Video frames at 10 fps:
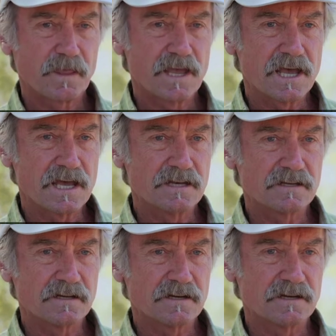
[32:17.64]

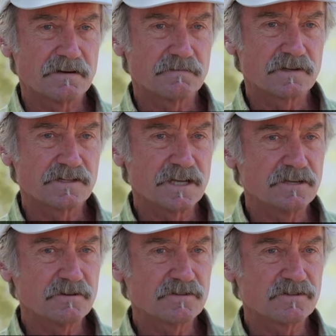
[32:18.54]
and
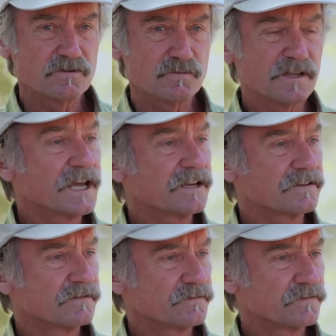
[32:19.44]
continues to
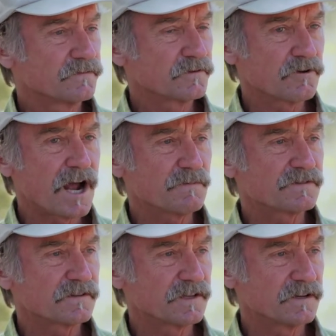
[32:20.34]
plant
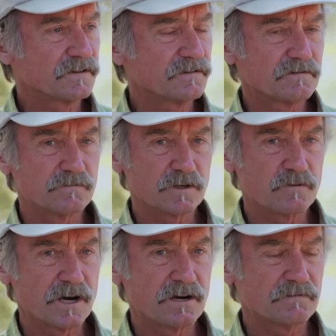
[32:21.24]
crops that
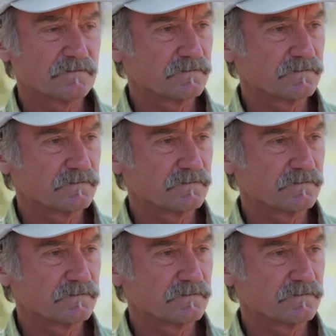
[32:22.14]
require